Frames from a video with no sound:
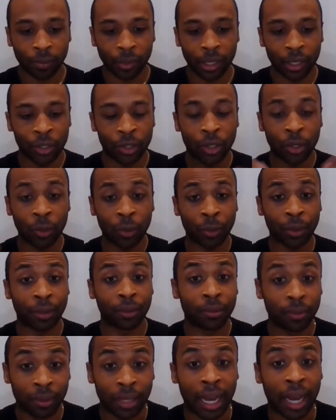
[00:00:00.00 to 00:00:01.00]
So
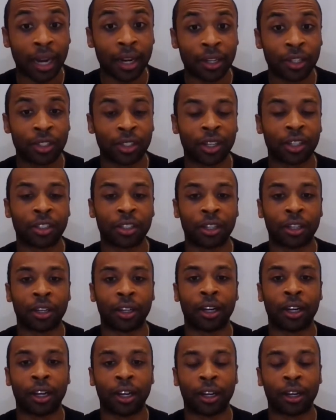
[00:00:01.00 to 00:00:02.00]
that is such
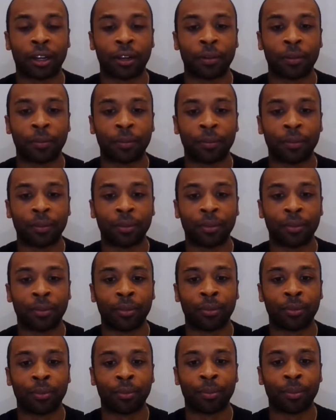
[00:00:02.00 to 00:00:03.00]
a
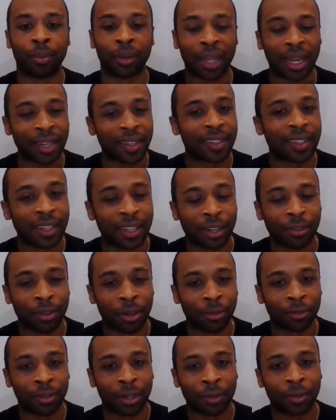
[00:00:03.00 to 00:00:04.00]
blessing and
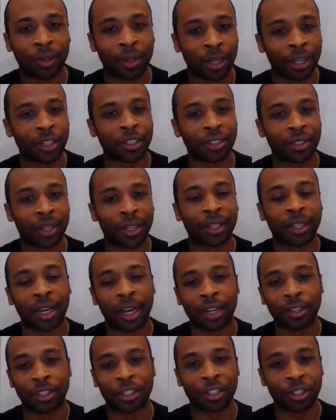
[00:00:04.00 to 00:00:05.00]
revelation I
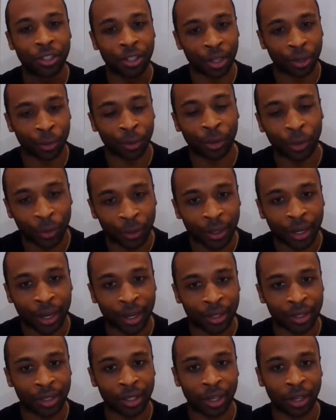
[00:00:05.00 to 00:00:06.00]
got to share with you
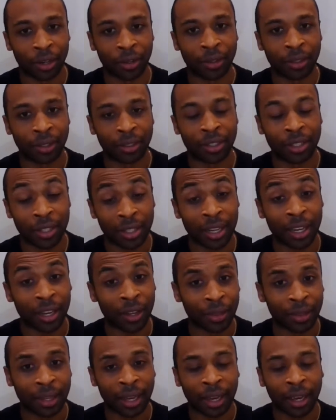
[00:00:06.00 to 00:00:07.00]
guys today
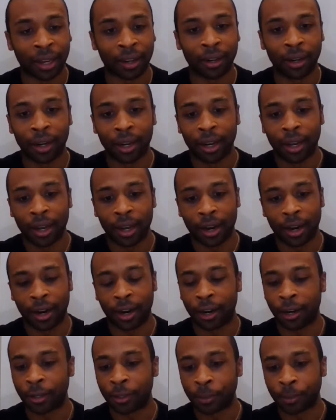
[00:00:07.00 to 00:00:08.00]
on that.
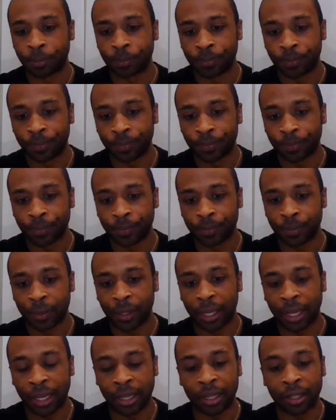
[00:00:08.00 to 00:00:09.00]

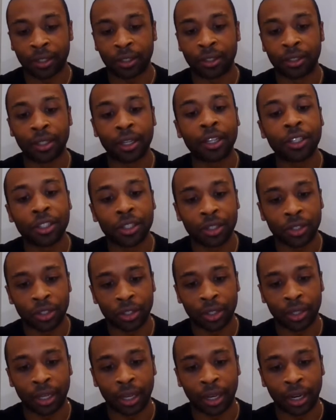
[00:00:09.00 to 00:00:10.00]
In addition
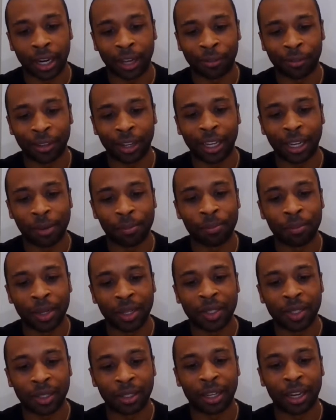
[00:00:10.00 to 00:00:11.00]
to that, I feel like I'm
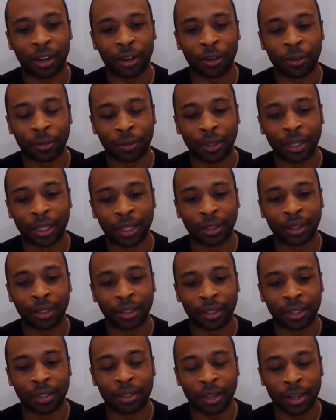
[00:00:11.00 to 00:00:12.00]
missing out on anything
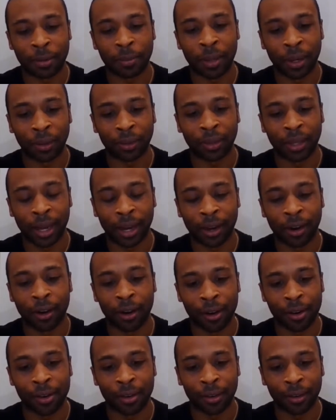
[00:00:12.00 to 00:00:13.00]
to say about that
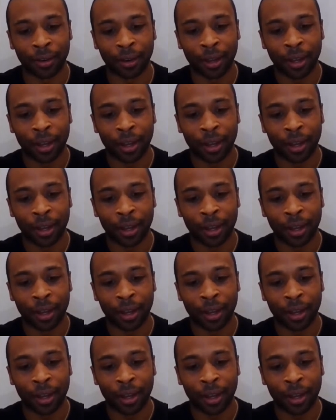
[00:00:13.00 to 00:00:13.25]
curtain.